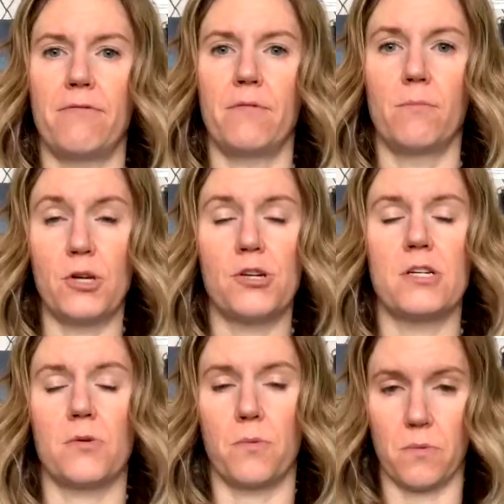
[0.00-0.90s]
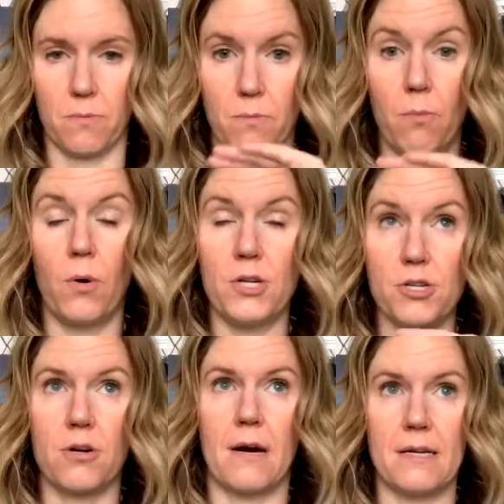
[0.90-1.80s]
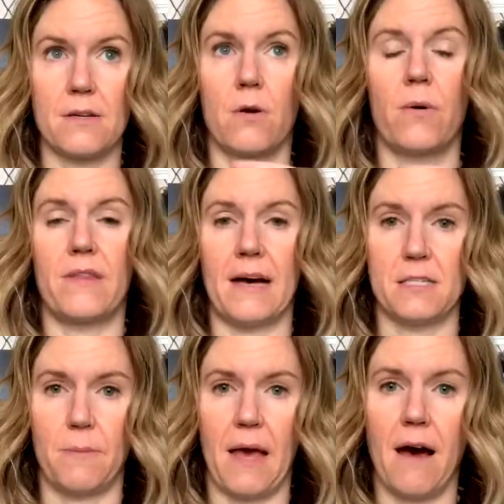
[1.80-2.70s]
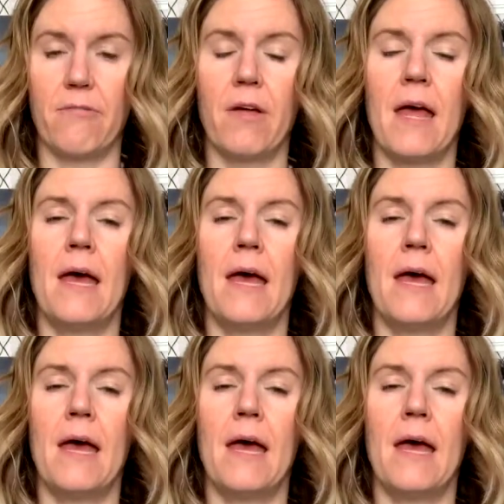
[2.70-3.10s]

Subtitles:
moisturizer with SPF.